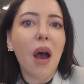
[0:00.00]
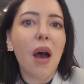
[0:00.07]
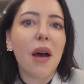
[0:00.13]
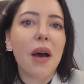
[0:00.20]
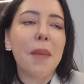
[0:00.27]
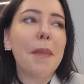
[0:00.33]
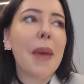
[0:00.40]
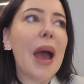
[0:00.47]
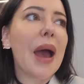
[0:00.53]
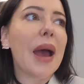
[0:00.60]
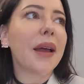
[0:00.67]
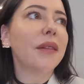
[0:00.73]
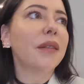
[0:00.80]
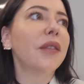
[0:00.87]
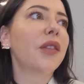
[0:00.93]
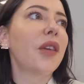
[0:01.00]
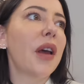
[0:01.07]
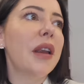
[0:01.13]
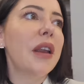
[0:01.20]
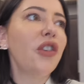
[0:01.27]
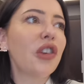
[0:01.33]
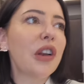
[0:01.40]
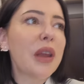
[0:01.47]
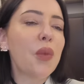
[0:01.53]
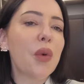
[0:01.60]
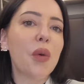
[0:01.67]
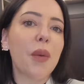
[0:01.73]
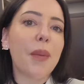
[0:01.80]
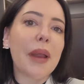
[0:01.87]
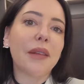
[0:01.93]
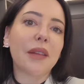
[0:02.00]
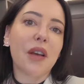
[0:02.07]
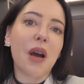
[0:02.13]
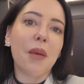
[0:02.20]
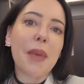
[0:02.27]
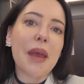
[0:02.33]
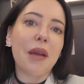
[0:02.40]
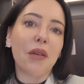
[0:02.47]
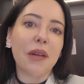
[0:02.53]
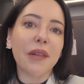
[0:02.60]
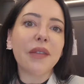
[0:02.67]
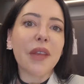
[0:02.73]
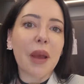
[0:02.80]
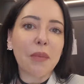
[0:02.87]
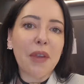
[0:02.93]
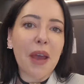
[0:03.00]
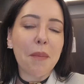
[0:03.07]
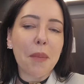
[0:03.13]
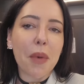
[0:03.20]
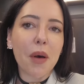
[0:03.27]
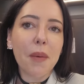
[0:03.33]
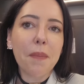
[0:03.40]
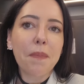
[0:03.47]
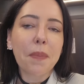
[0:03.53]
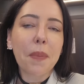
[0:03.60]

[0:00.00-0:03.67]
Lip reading: And initially we were meant to come here in September.